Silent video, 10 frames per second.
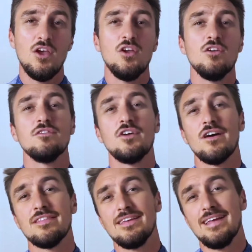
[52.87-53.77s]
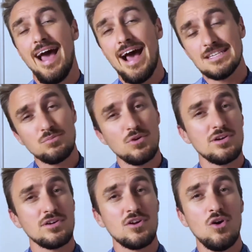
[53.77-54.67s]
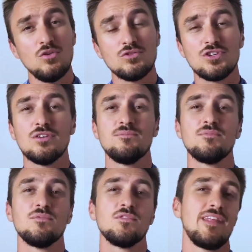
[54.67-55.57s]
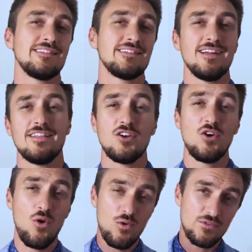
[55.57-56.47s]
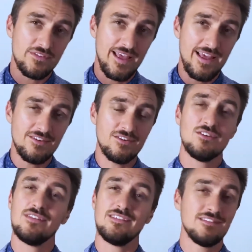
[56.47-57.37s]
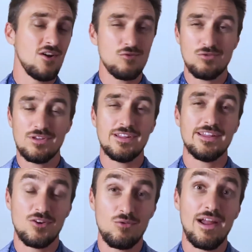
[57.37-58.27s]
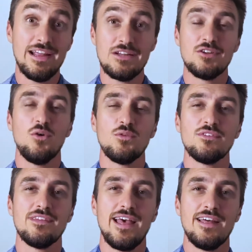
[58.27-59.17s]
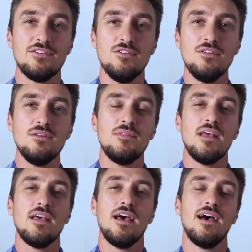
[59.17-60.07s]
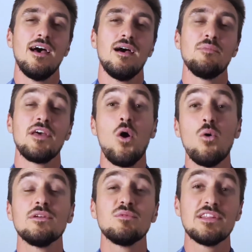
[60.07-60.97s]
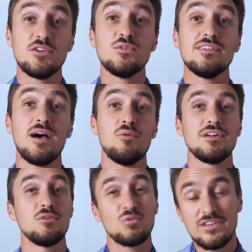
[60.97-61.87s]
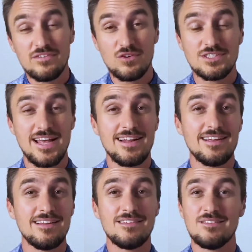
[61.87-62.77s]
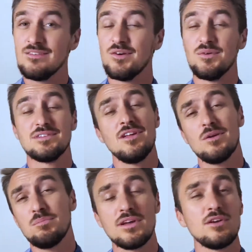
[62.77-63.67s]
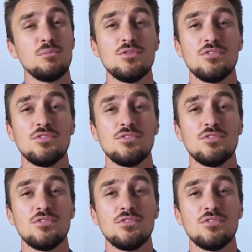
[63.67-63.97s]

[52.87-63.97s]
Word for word: You've got the aspirate and culture, so that's kind of the gold standard. That's not really a great gold standard. Um, they only really use that one in research settings, so it's not applicable